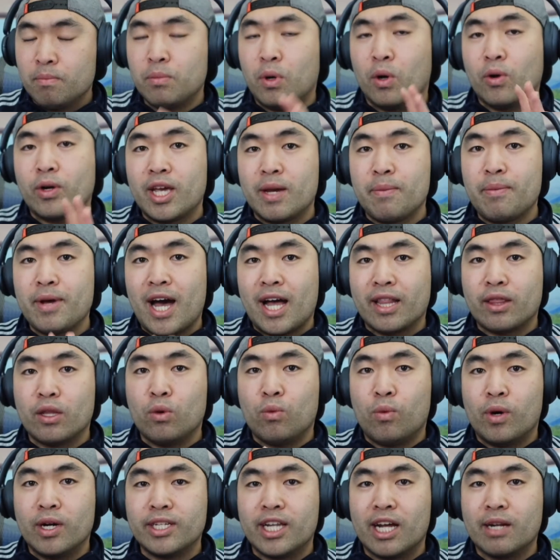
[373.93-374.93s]
We'll keep it at the
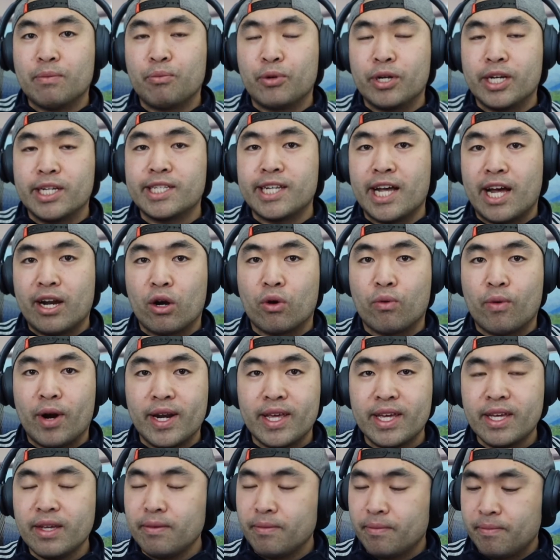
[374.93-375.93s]
one that's preset
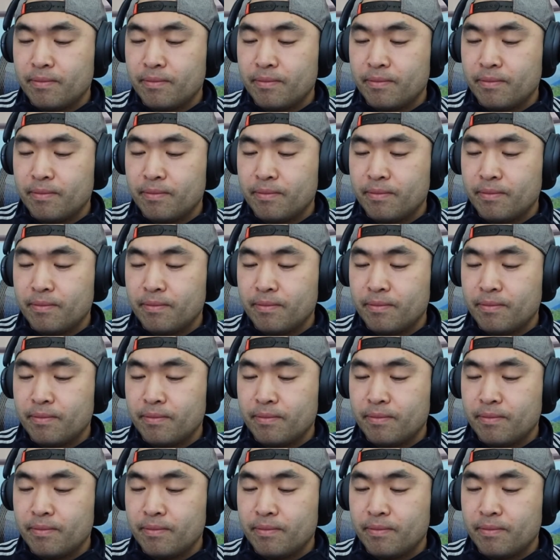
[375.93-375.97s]
already.